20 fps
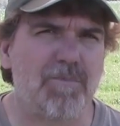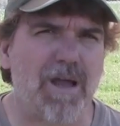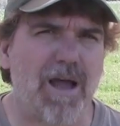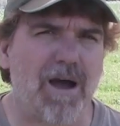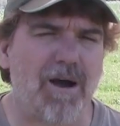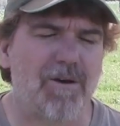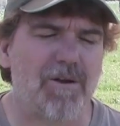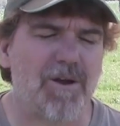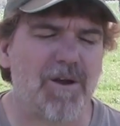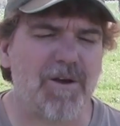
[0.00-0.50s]

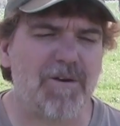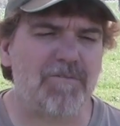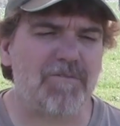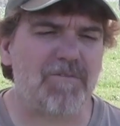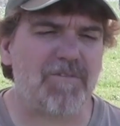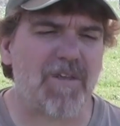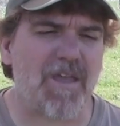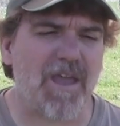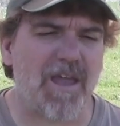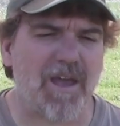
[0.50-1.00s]
out
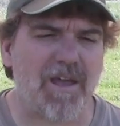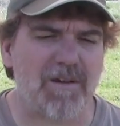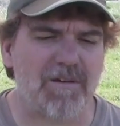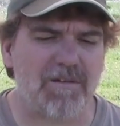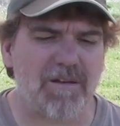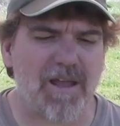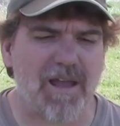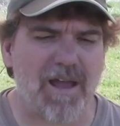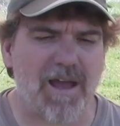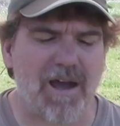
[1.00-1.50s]
of and
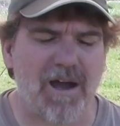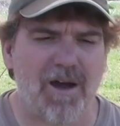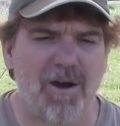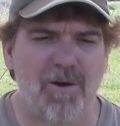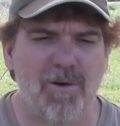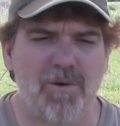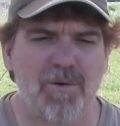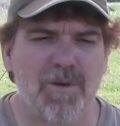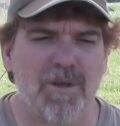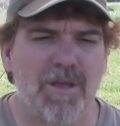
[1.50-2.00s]

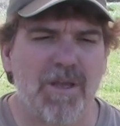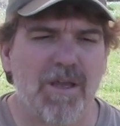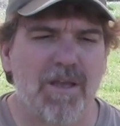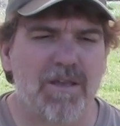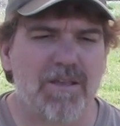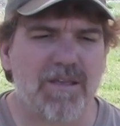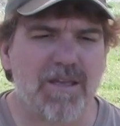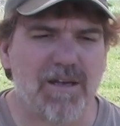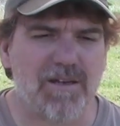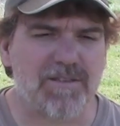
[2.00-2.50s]
how
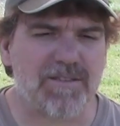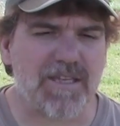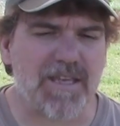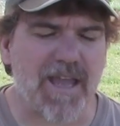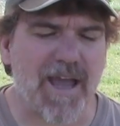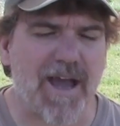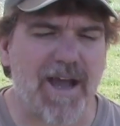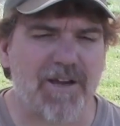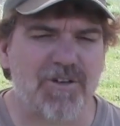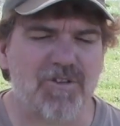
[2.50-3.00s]

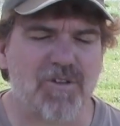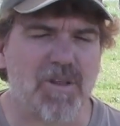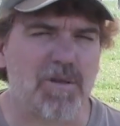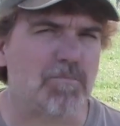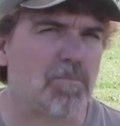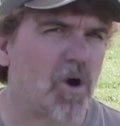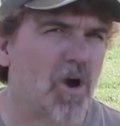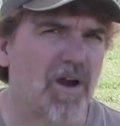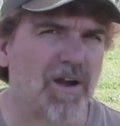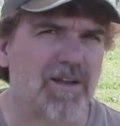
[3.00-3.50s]
Kelty actually
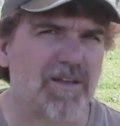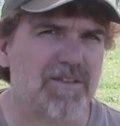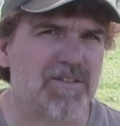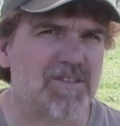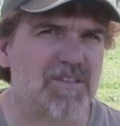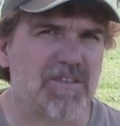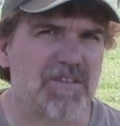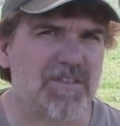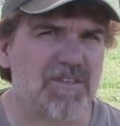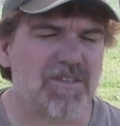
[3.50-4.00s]

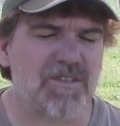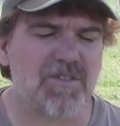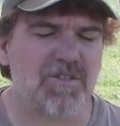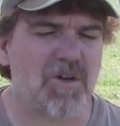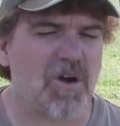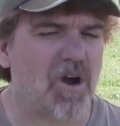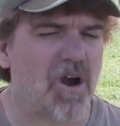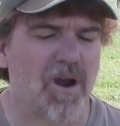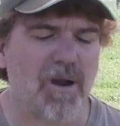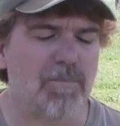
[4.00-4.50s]
markets this
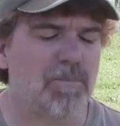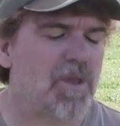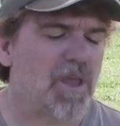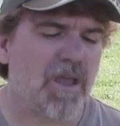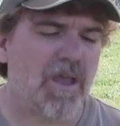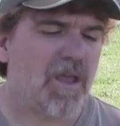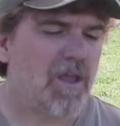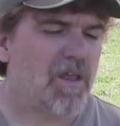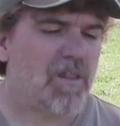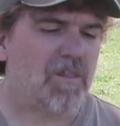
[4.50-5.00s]
tarp.
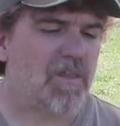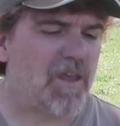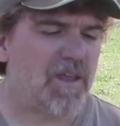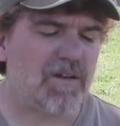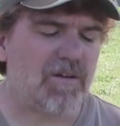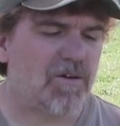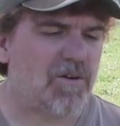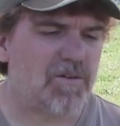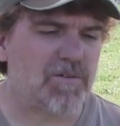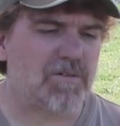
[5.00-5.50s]
They
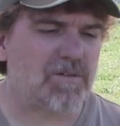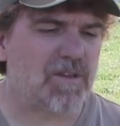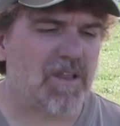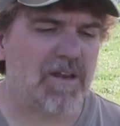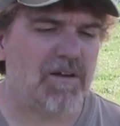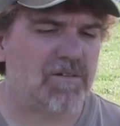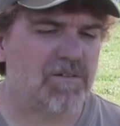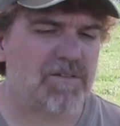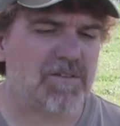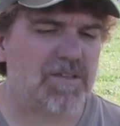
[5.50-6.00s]
don't
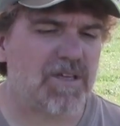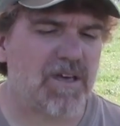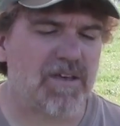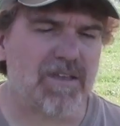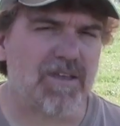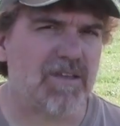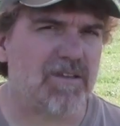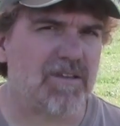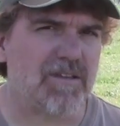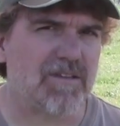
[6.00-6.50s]

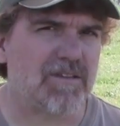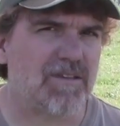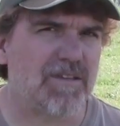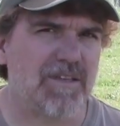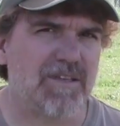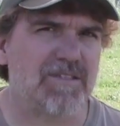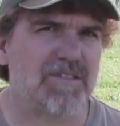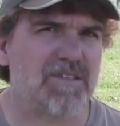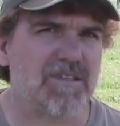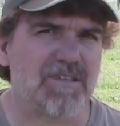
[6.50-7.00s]
tell you that
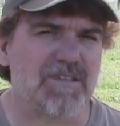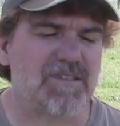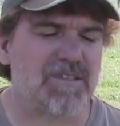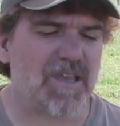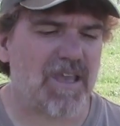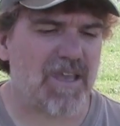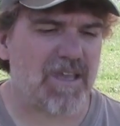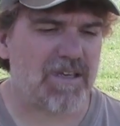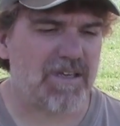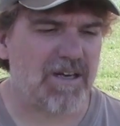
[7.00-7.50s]
this is
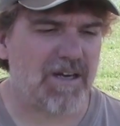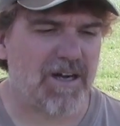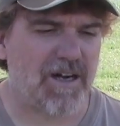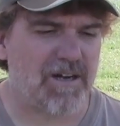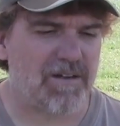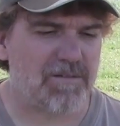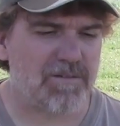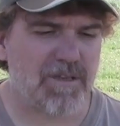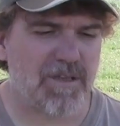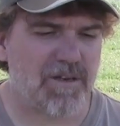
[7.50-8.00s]
a
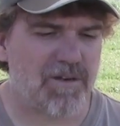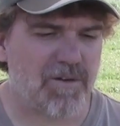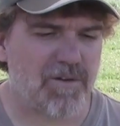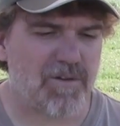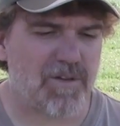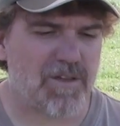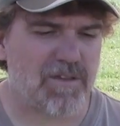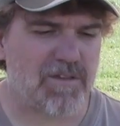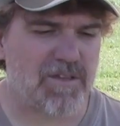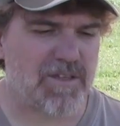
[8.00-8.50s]
you know,
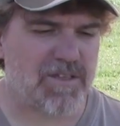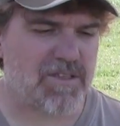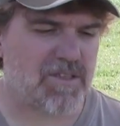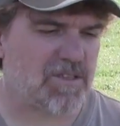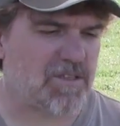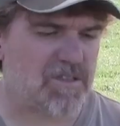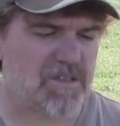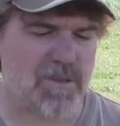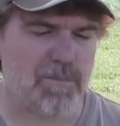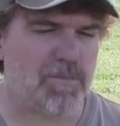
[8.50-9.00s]
that this
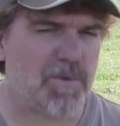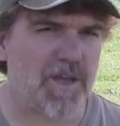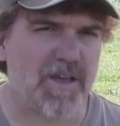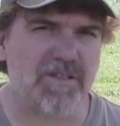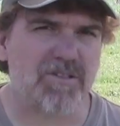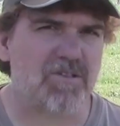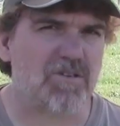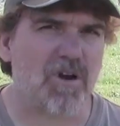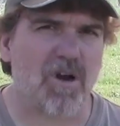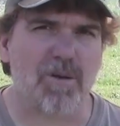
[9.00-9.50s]
is the
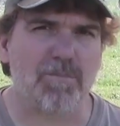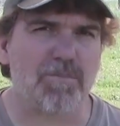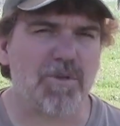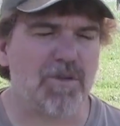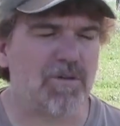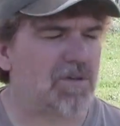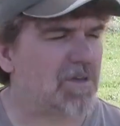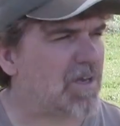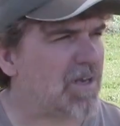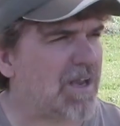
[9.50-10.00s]
best tarp
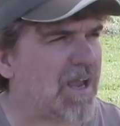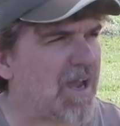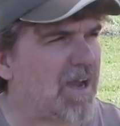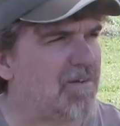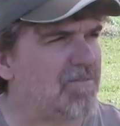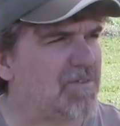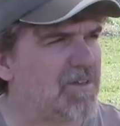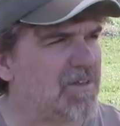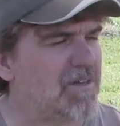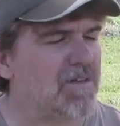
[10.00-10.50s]
you can
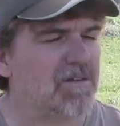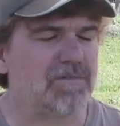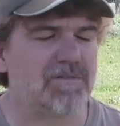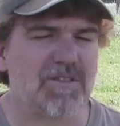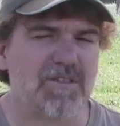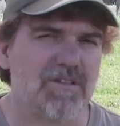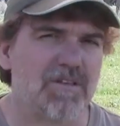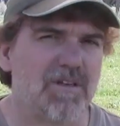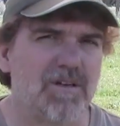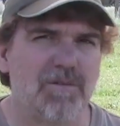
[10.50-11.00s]
have
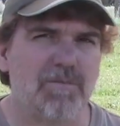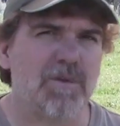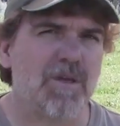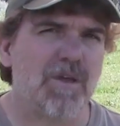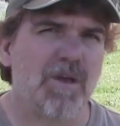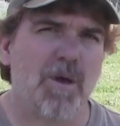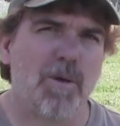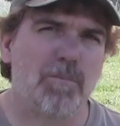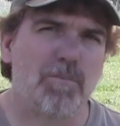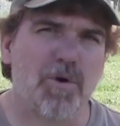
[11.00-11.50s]
to
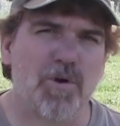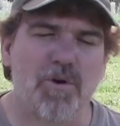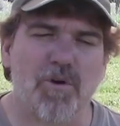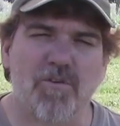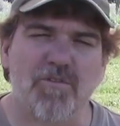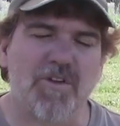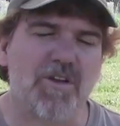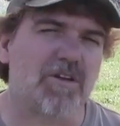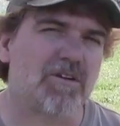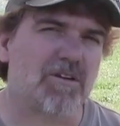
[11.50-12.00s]
put
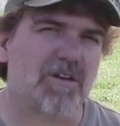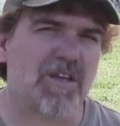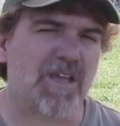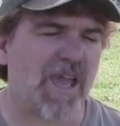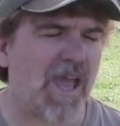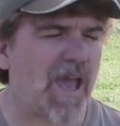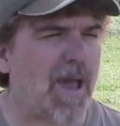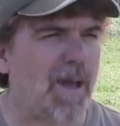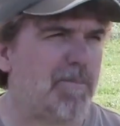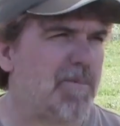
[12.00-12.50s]
over your
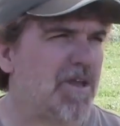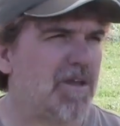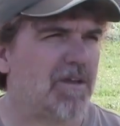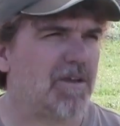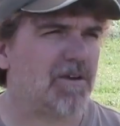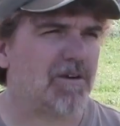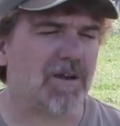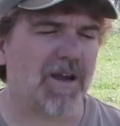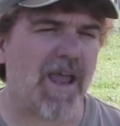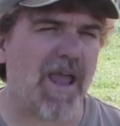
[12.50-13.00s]

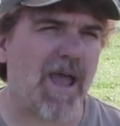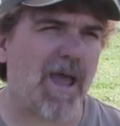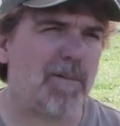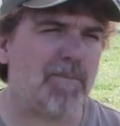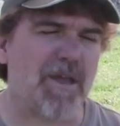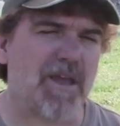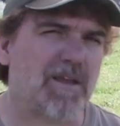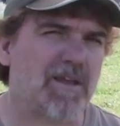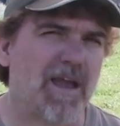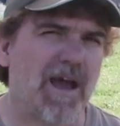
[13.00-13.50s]

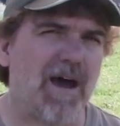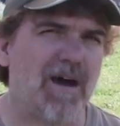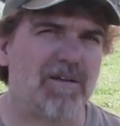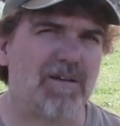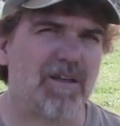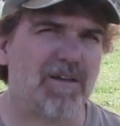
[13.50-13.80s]
hammock out